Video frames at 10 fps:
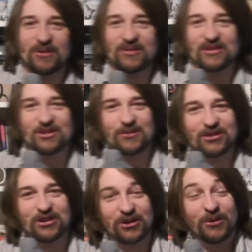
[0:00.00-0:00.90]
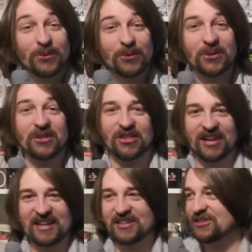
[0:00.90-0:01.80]
thought this was a cool
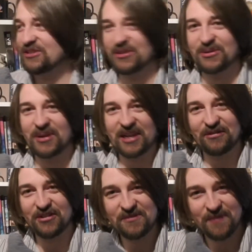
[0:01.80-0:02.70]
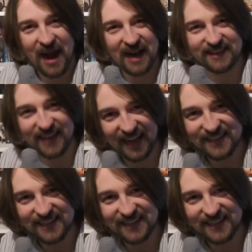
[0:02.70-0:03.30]
thing to do even back